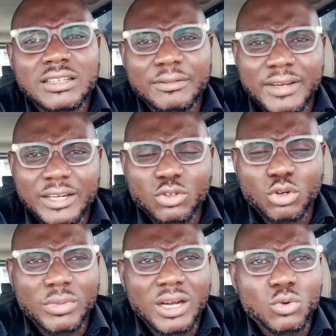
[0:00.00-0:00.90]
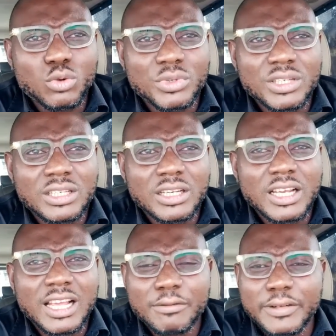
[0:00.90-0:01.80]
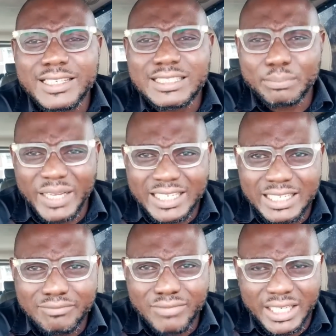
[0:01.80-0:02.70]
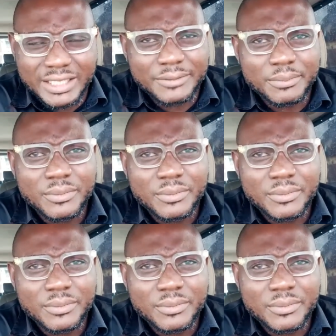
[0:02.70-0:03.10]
Ifeanyuoba will be heavily spending money